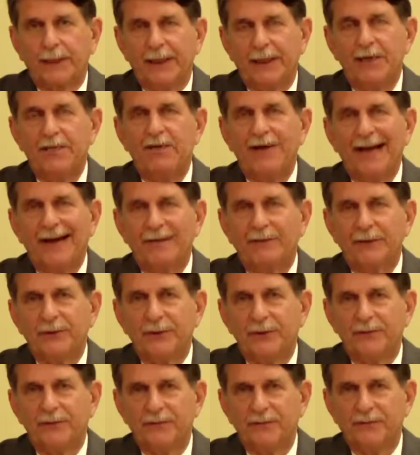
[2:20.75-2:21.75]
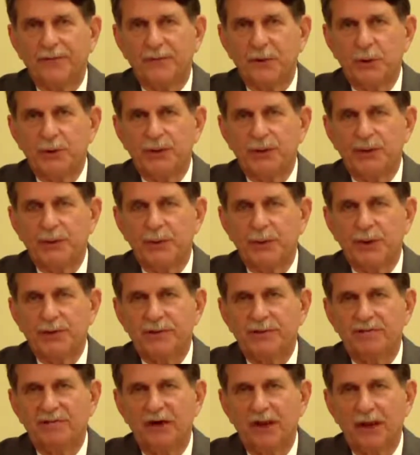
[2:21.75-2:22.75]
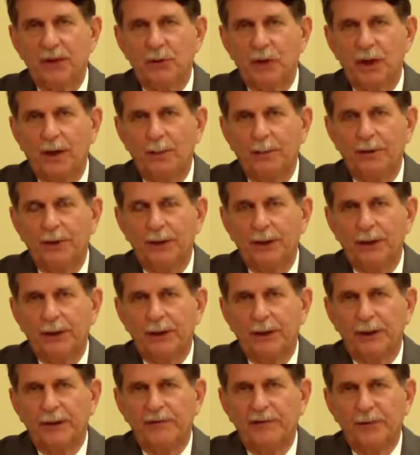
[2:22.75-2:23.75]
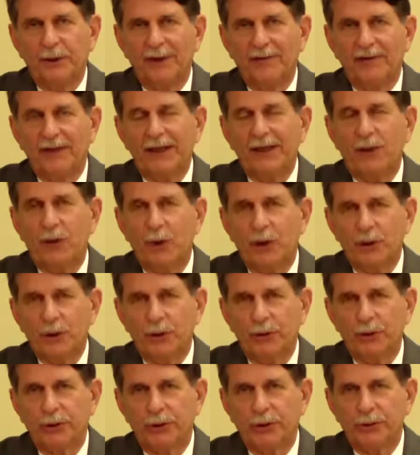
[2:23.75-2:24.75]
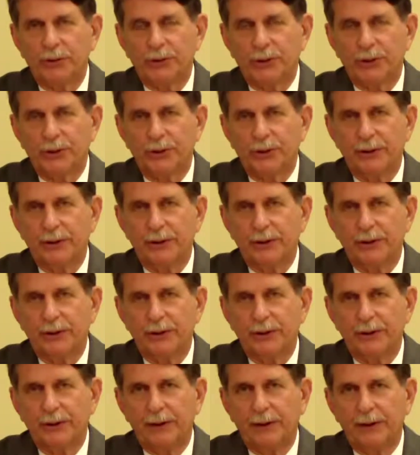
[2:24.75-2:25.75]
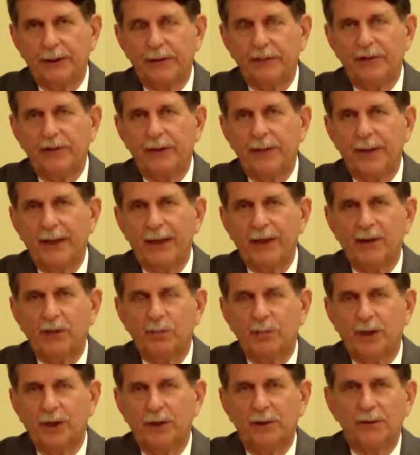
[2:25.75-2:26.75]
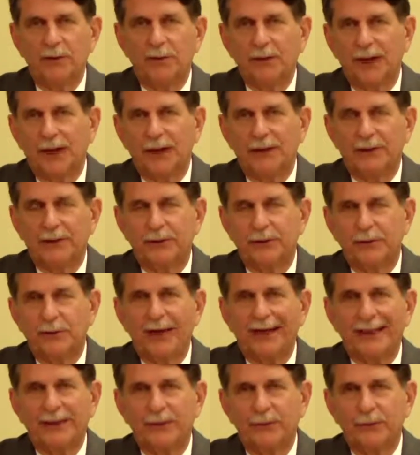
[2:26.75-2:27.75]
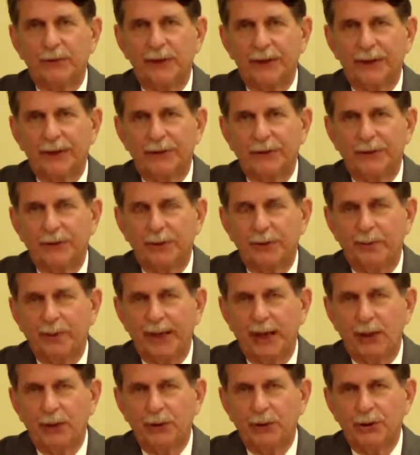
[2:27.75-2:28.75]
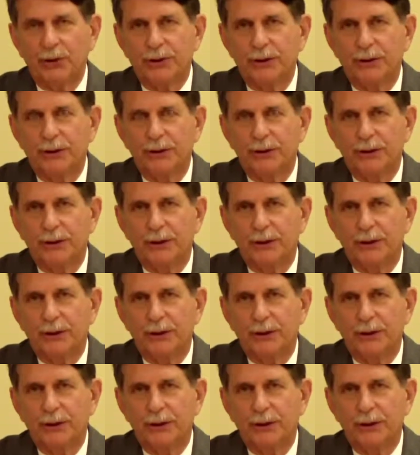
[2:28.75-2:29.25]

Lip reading: Even after the first 6 months of follow-up, if you have any question or concern, even a medical problem not directly related to your pouch,